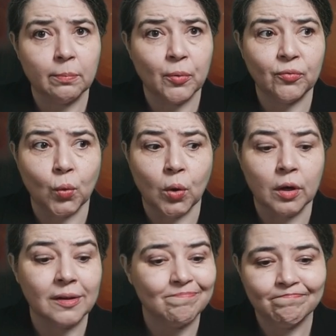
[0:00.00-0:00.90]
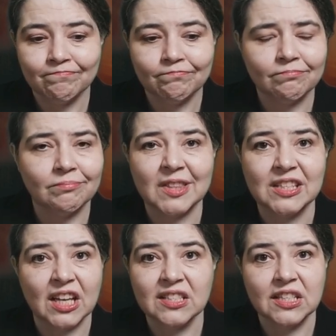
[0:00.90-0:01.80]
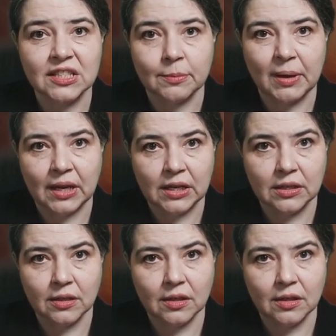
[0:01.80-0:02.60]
before the dust dissipated.